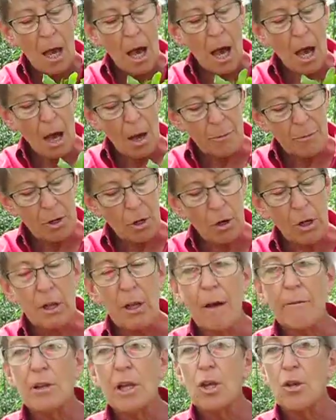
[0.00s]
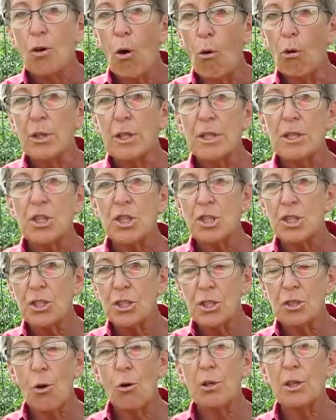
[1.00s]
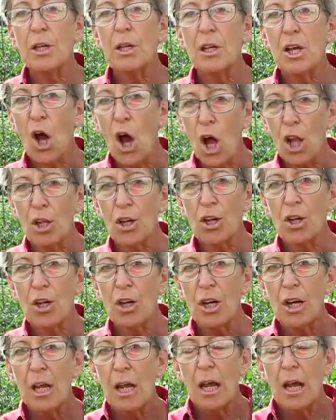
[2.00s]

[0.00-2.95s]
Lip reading: They're a lovely golden color,